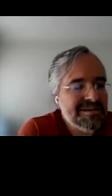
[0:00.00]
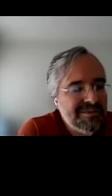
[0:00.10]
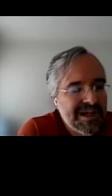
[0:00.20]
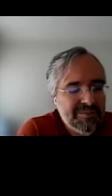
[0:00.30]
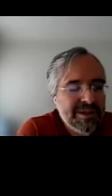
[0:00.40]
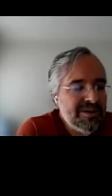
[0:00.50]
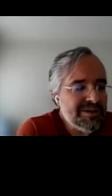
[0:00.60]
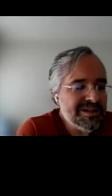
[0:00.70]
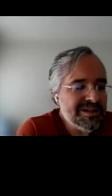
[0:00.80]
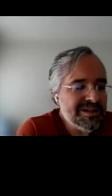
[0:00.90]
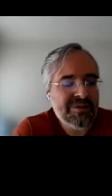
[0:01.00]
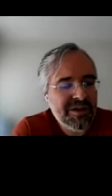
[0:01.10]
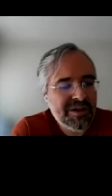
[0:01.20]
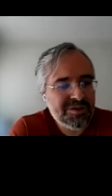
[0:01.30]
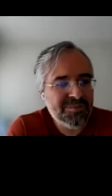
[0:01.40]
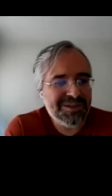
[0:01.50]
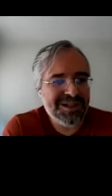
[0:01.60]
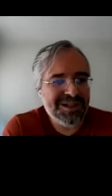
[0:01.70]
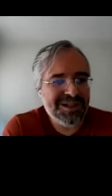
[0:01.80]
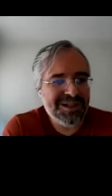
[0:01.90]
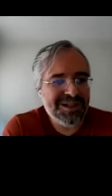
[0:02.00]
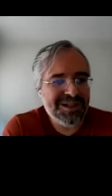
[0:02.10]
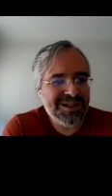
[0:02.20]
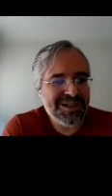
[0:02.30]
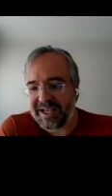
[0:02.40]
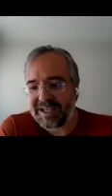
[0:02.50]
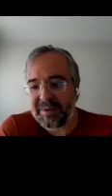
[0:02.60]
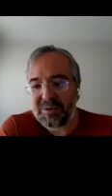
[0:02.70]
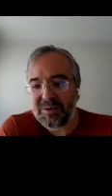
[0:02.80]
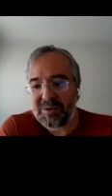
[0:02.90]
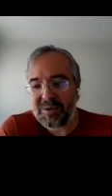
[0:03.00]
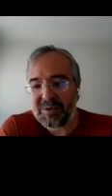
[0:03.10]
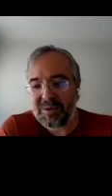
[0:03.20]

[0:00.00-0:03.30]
right? We use it every year to put the DBIR together, but we do believe